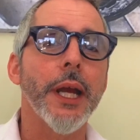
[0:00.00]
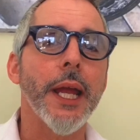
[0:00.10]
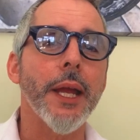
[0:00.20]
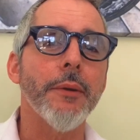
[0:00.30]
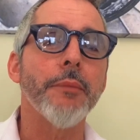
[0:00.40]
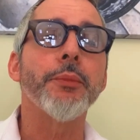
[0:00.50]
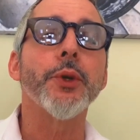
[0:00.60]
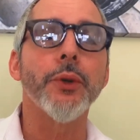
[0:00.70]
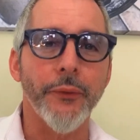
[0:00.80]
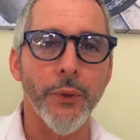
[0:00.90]
uh,
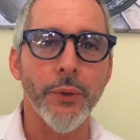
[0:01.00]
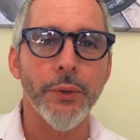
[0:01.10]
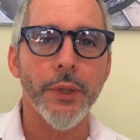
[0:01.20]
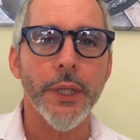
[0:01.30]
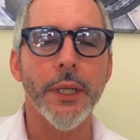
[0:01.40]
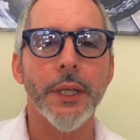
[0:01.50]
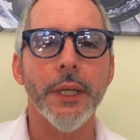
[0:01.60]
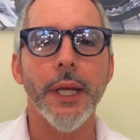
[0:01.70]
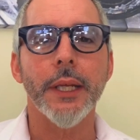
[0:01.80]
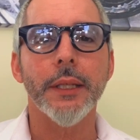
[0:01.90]
beautiful
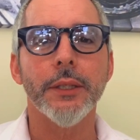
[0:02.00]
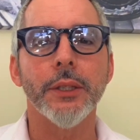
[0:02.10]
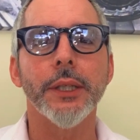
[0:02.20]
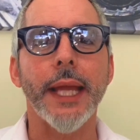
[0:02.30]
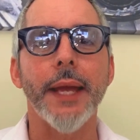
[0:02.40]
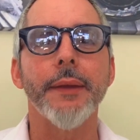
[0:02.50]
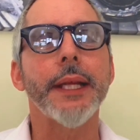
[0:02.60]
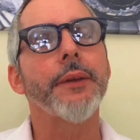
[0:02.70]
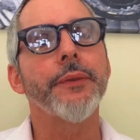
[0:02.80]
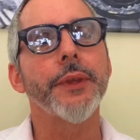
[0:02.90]
uh, to look at. And
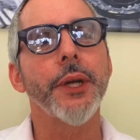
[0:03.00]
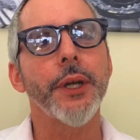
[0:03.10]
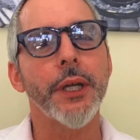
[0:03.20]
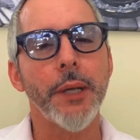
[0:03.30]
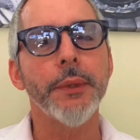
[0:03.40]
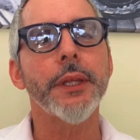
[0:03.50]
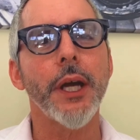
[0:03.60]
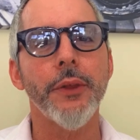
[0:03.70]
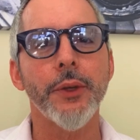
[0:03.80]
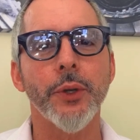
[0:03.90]
now there a couple of
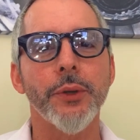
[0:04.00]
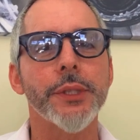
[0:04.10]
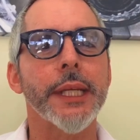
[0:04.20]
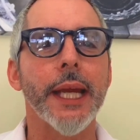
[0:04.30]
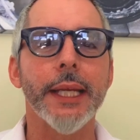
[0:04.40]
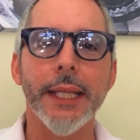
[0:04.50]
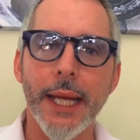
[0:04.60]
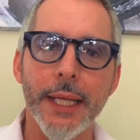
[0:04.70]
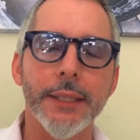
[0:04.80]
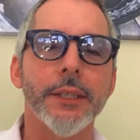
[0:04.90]
the other girls again. They
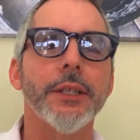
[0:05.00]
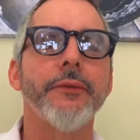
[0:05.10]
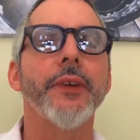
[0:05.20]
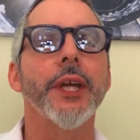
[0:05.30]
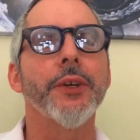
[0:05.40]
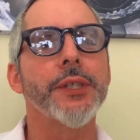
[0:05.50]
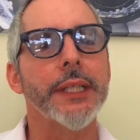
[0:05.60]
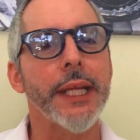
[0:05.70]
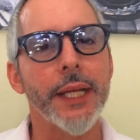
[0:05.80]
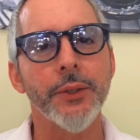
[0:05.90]
had good figures
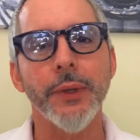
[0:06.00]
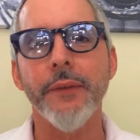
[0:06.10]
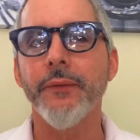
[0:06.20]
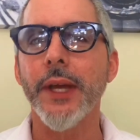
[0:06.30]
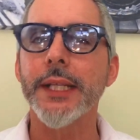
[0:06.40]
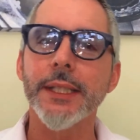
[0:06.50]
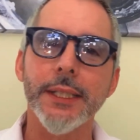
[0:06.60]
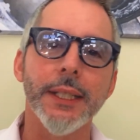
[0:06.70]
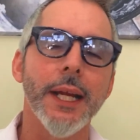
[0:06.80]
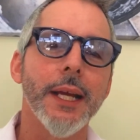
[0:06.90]
and they had great faces.
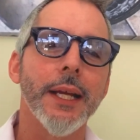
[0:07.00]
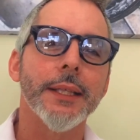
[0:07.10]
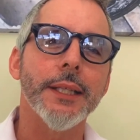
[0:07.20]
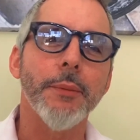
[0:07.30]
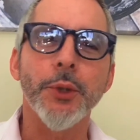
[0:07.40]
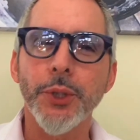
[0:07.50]
And the number